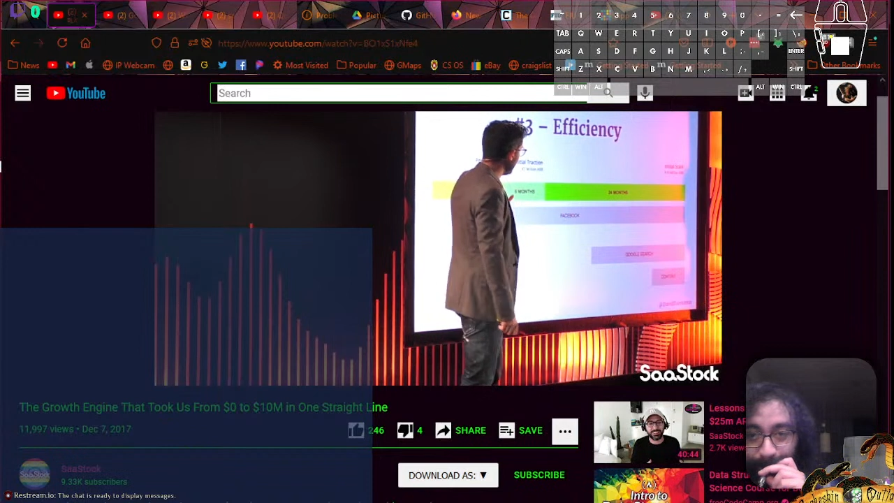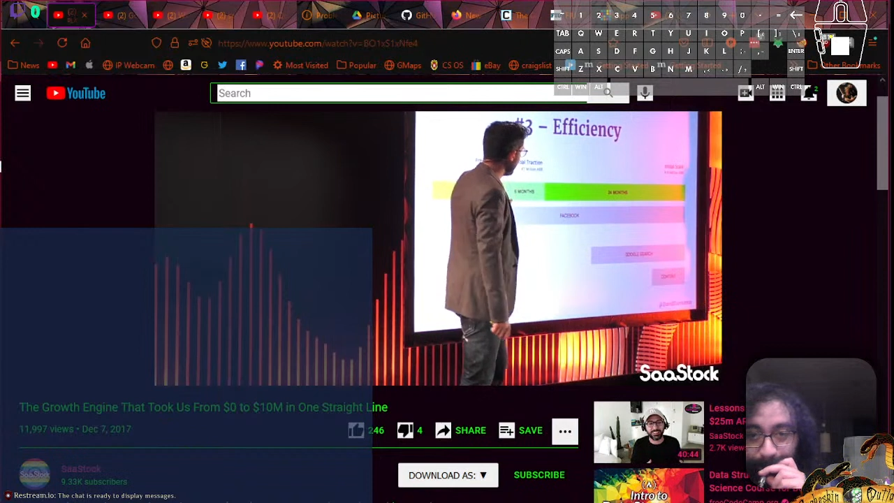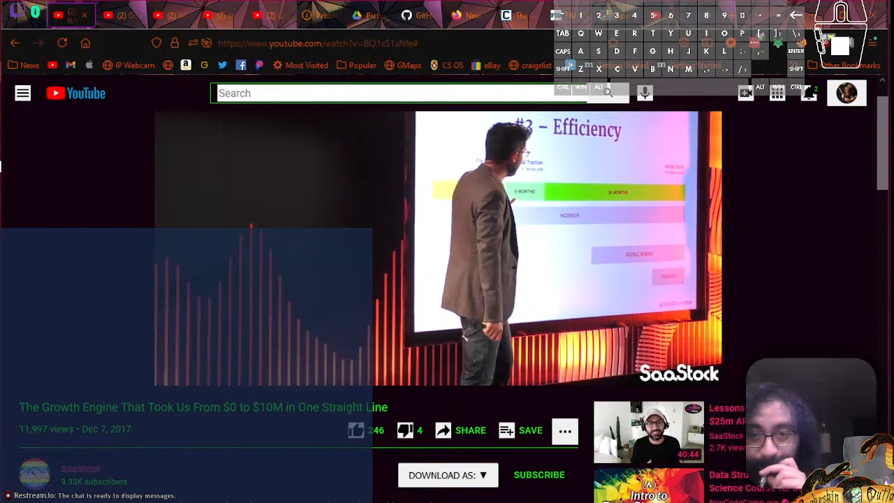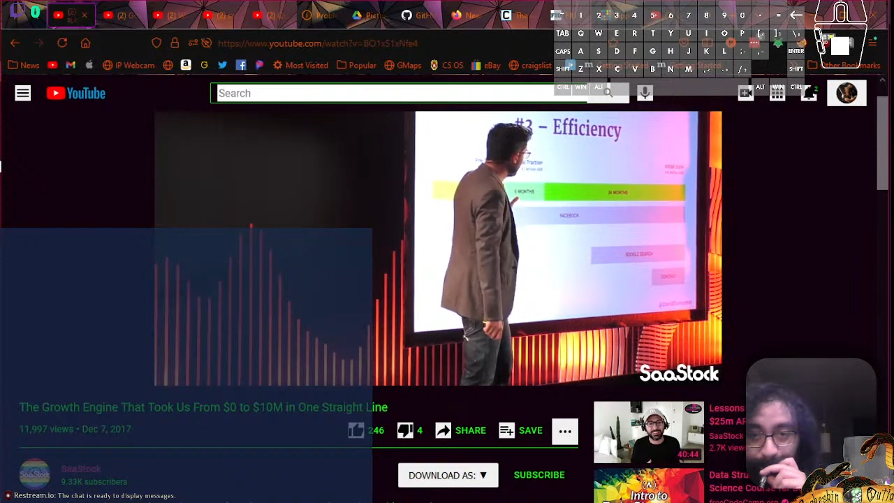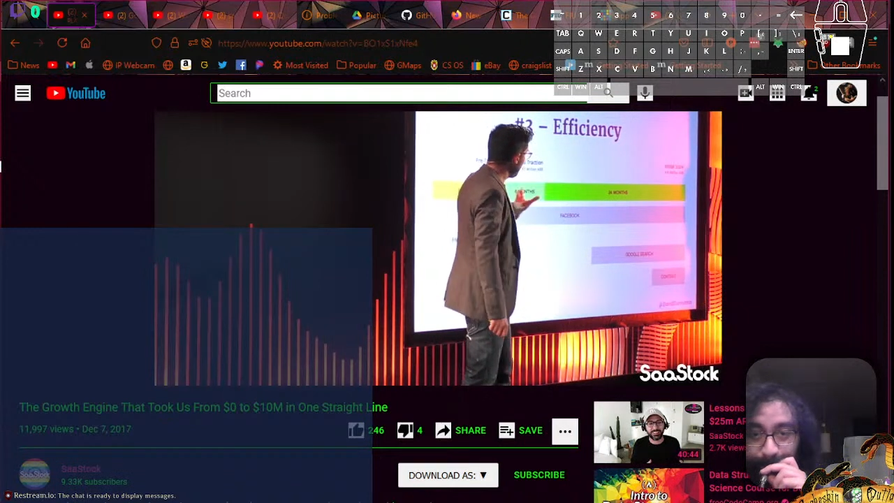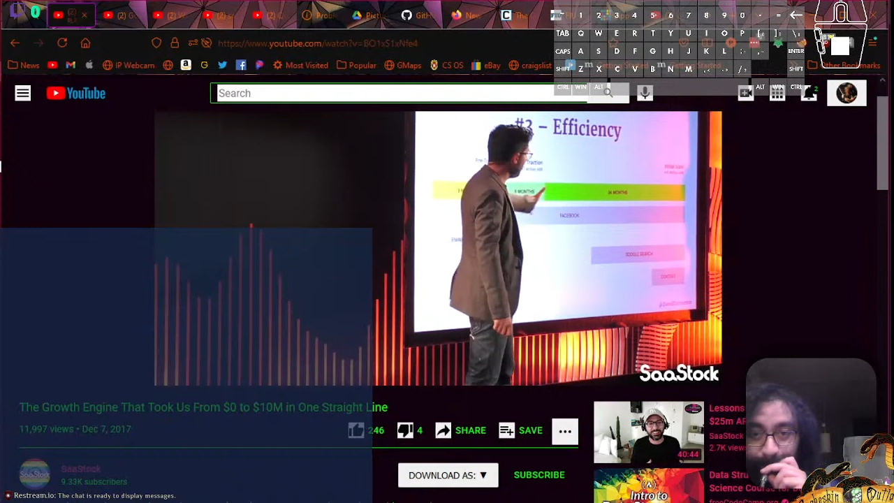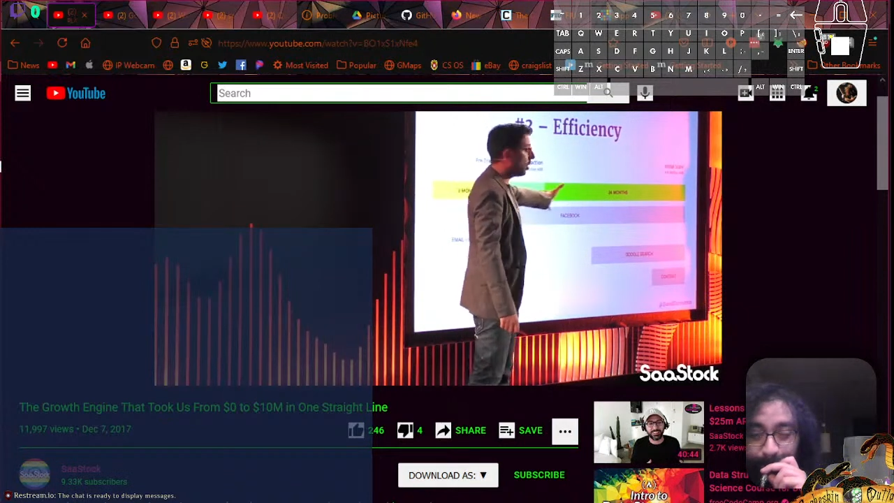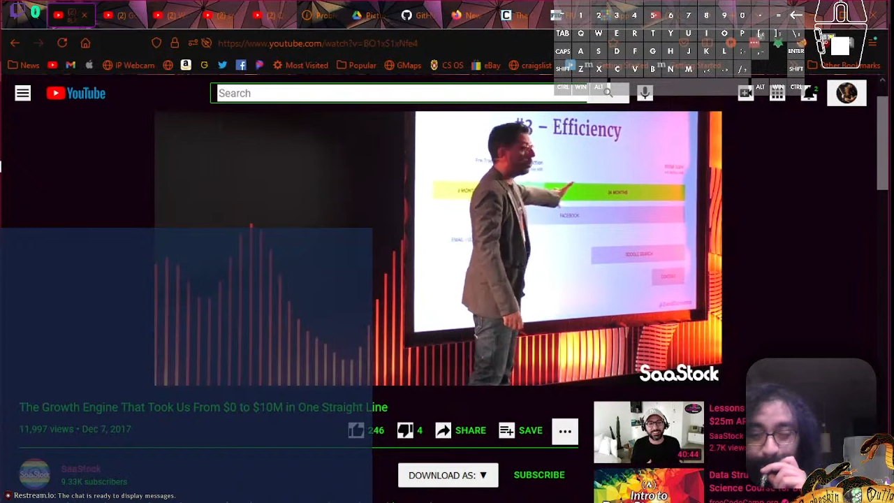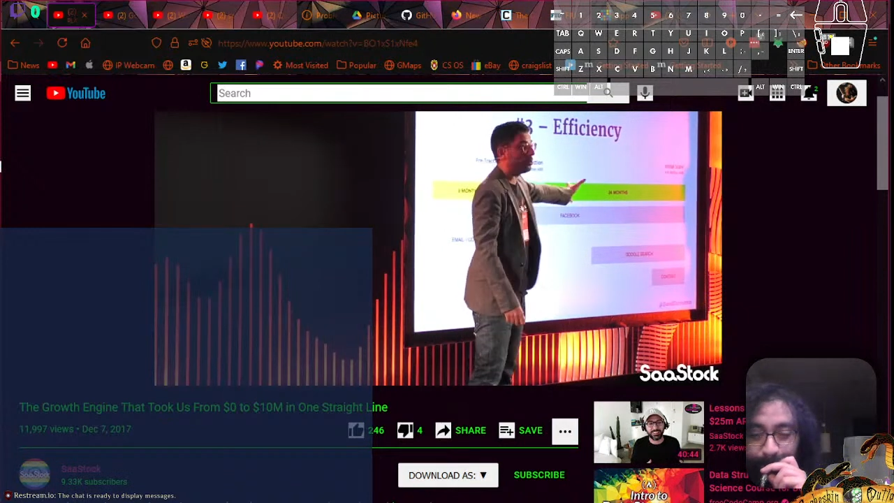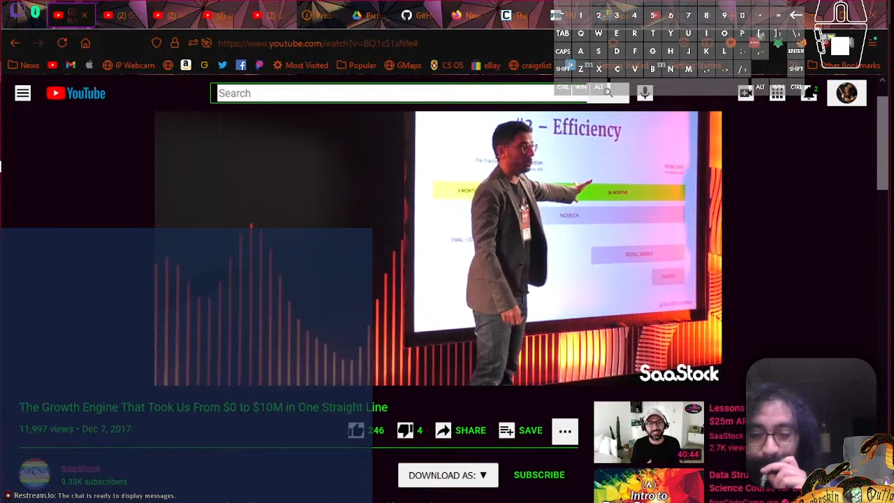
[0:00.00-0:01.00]
even though we
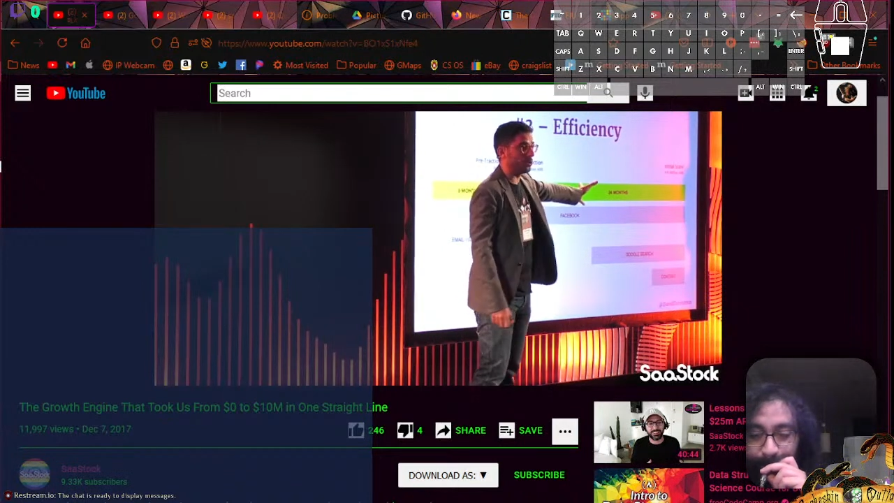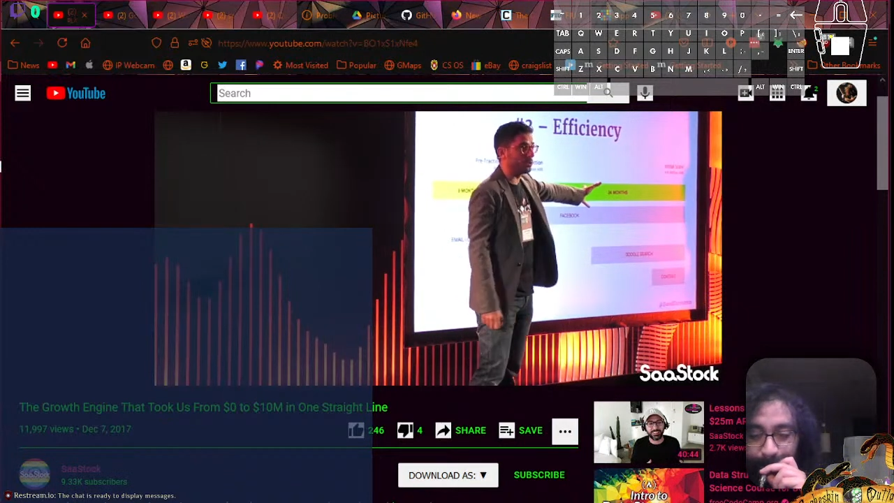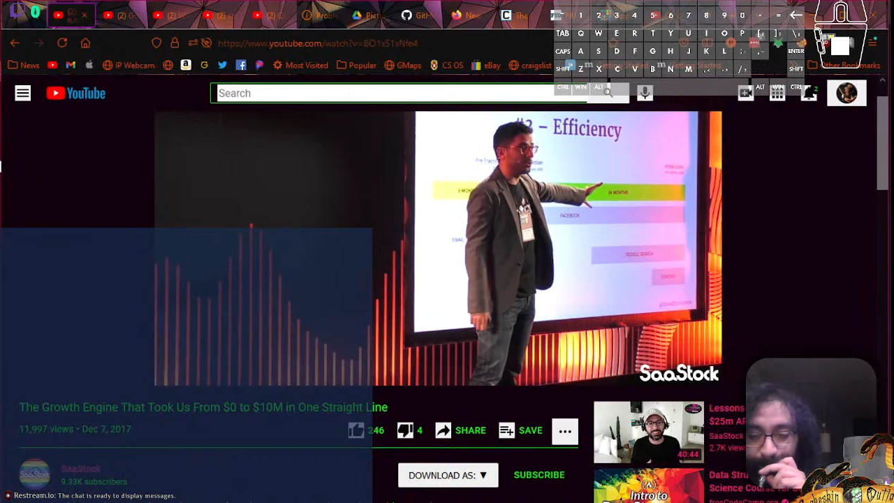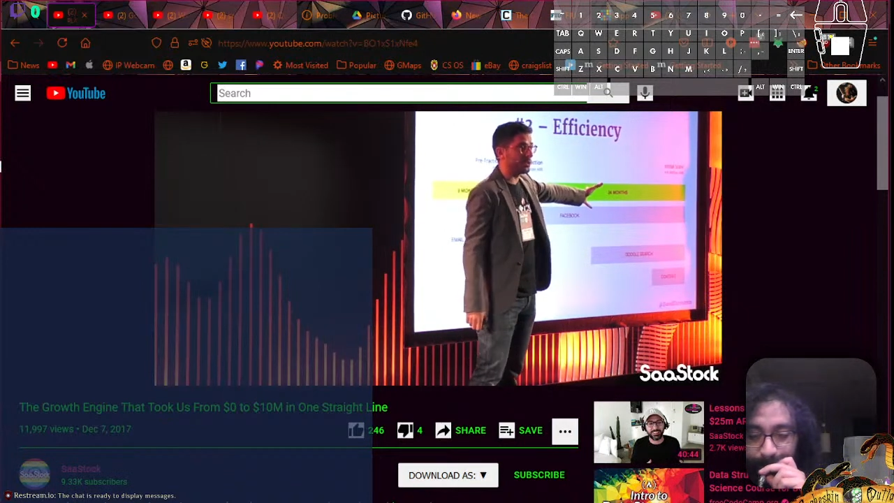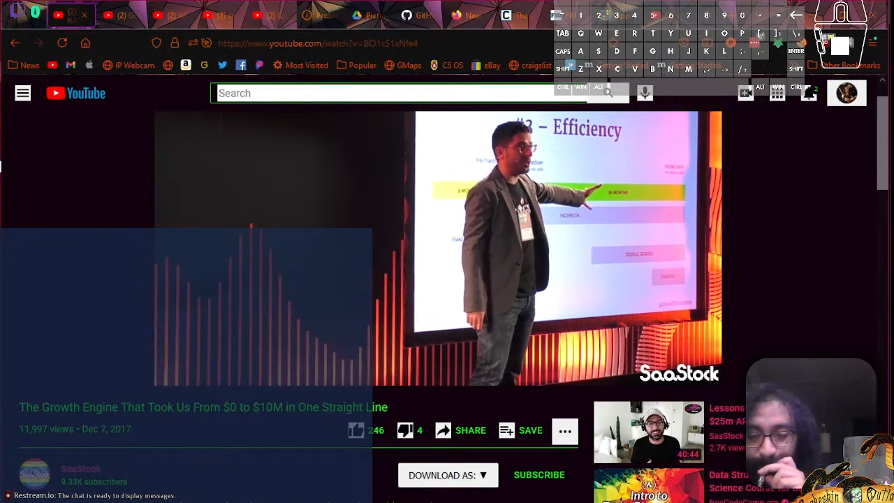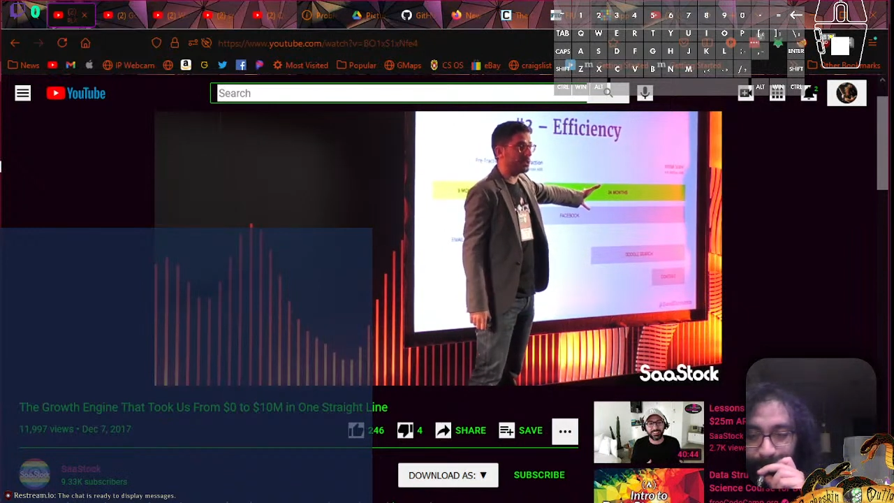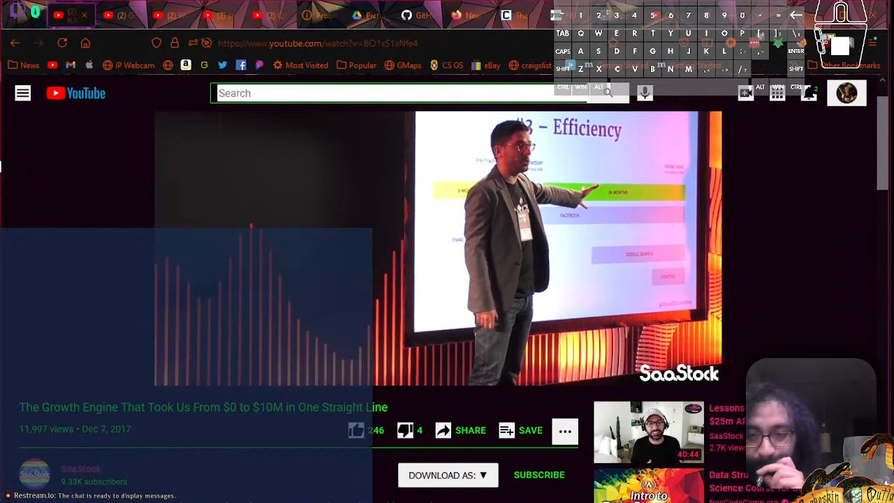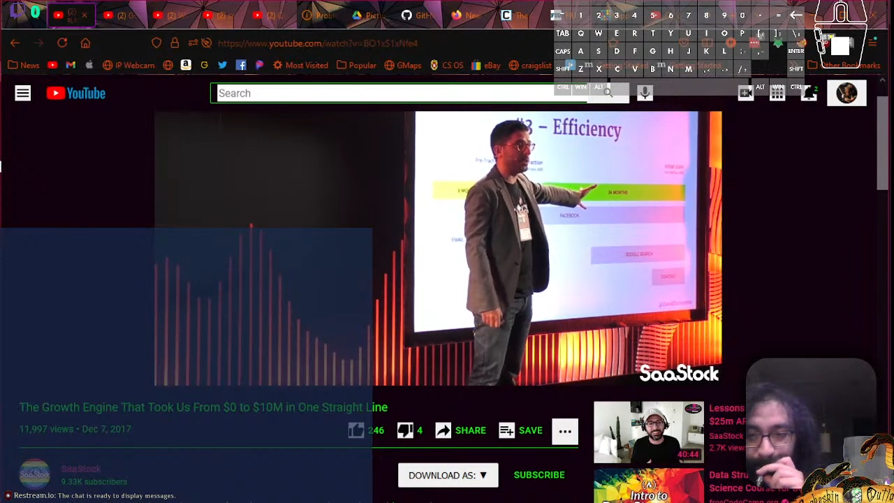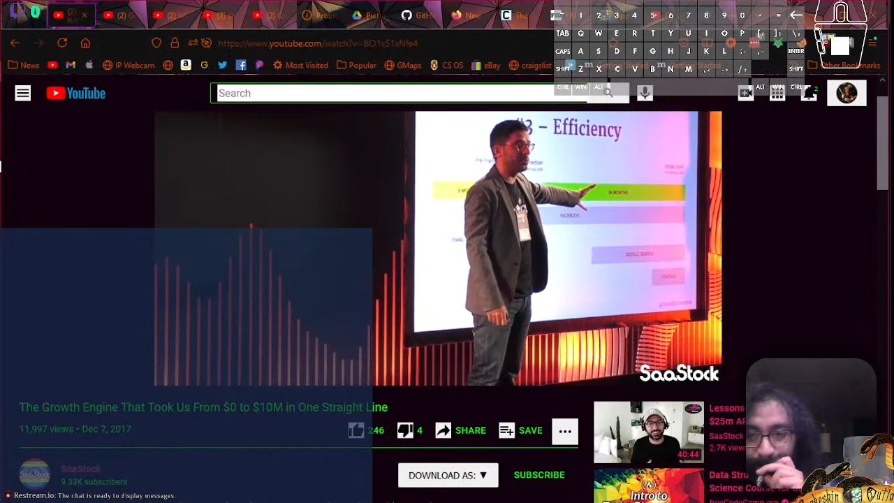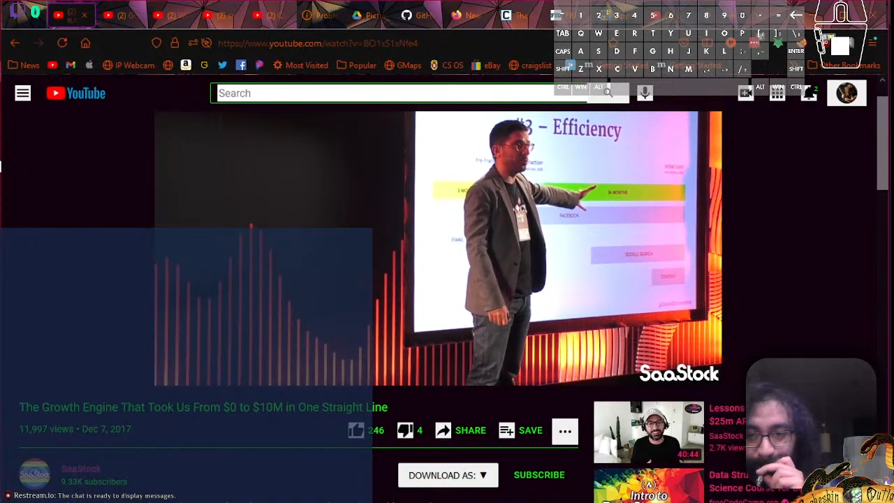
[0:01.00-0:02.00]
know Google search
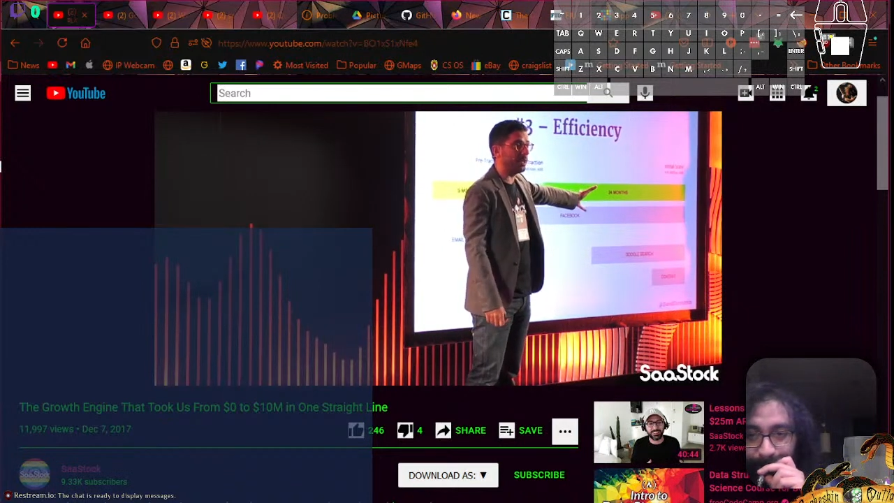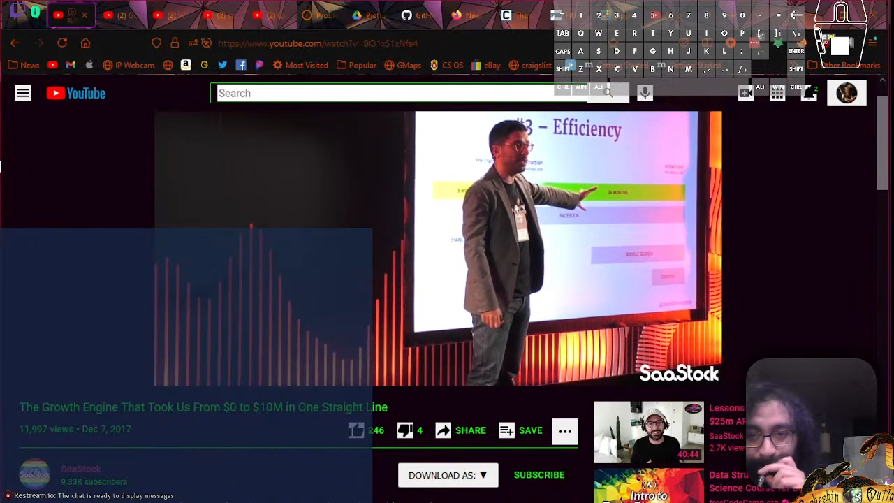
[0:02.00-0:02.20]
quite well,